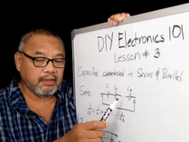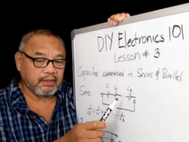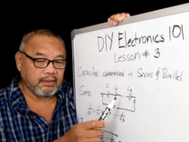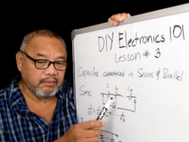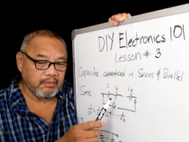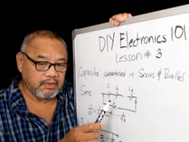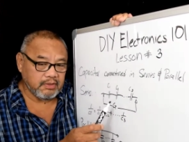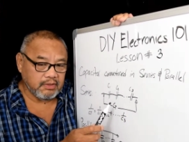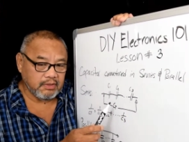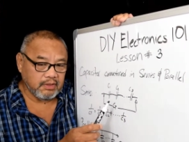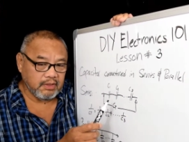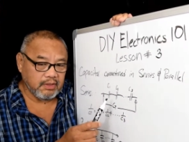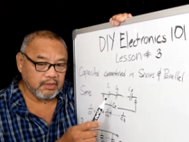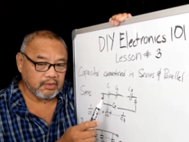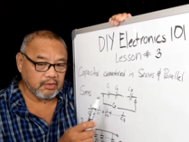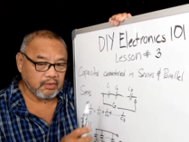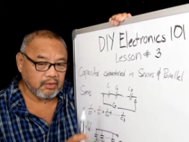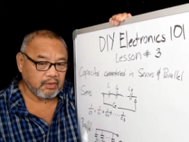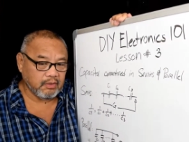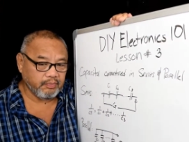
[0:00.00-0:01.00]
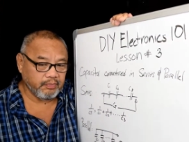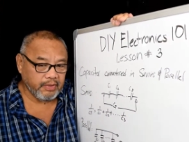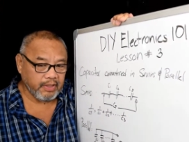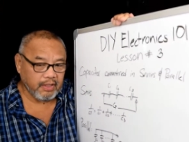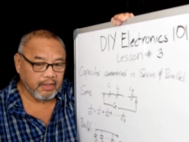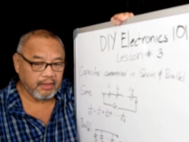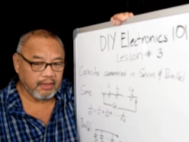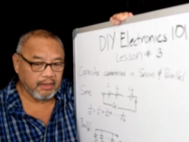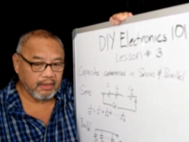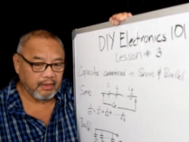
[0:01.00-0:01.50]
them in series or
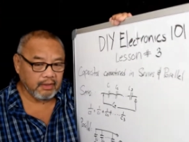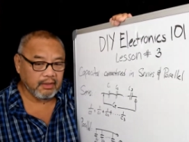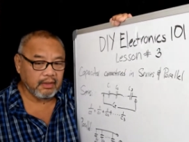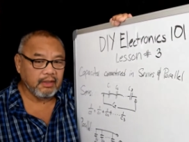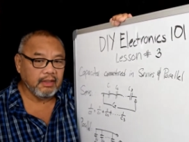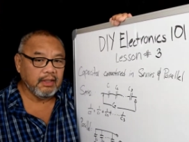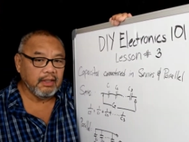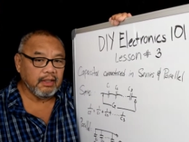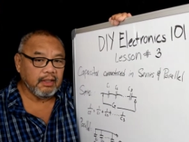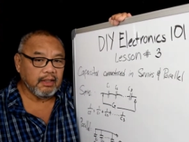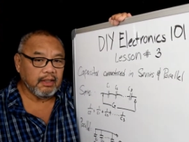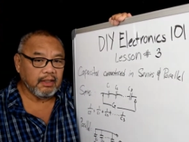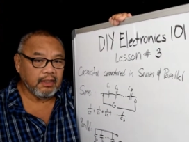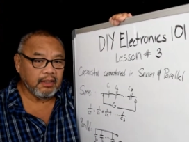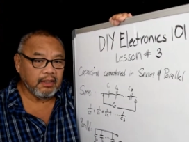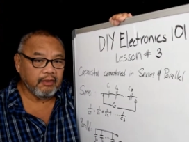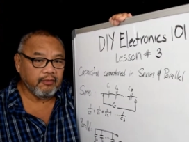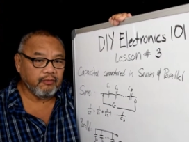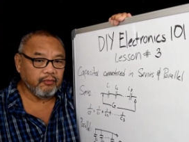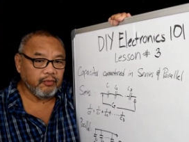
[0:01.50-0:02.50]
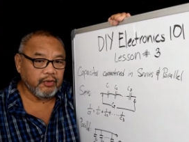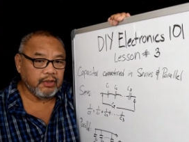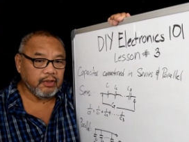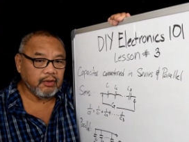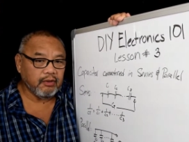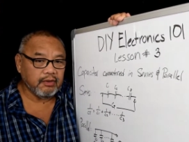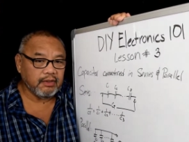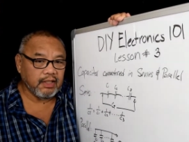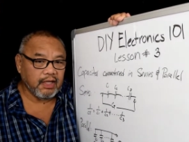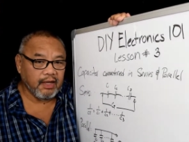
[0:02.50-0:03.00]
parallel if we
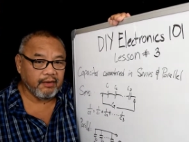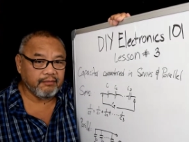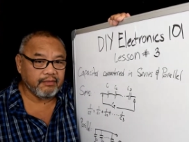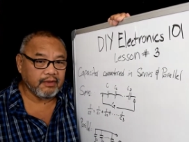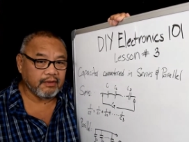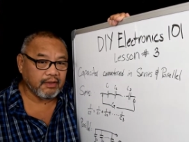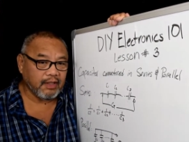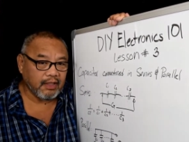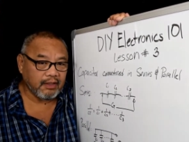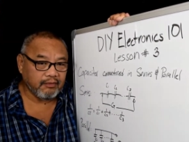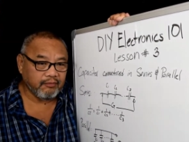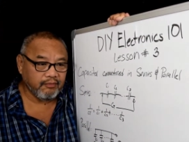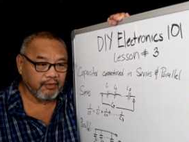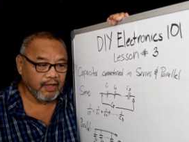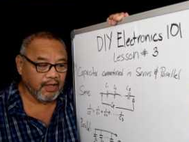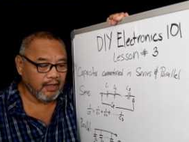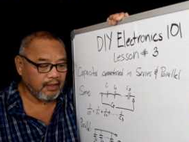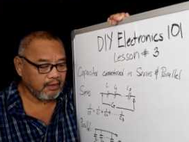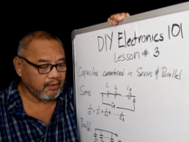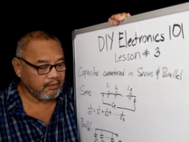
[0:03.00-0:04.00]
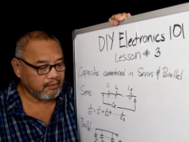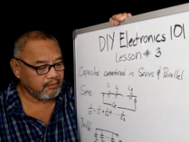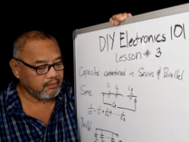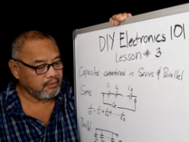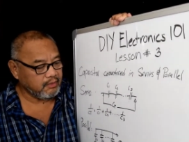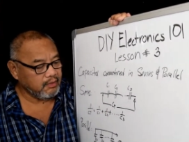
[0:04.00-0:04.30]
don't have the right value.